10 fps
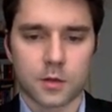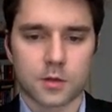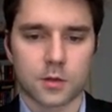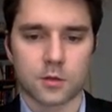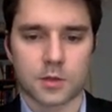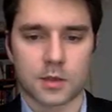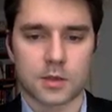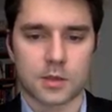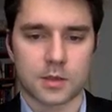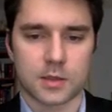So we'll say
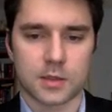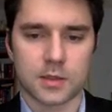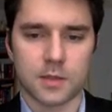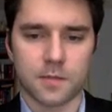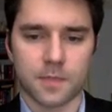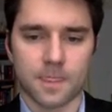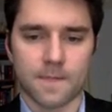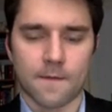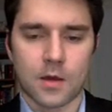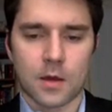6060.
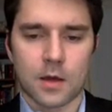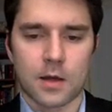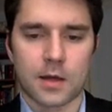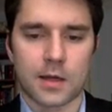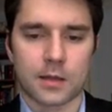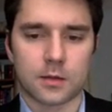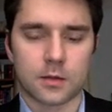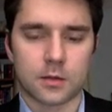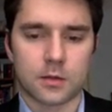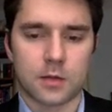And
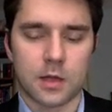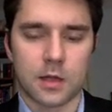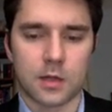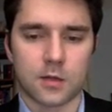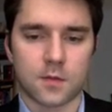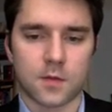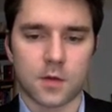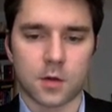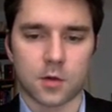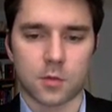the
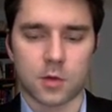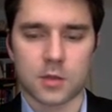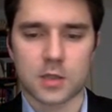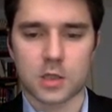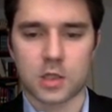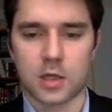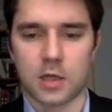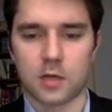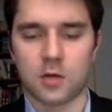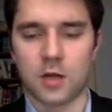third argument is
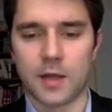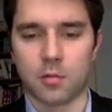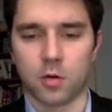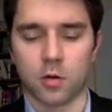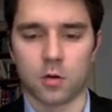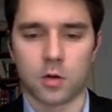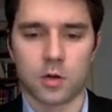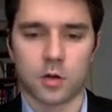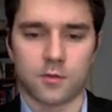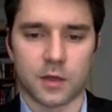actually the label
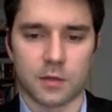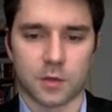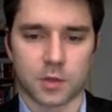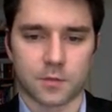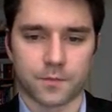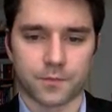of the image.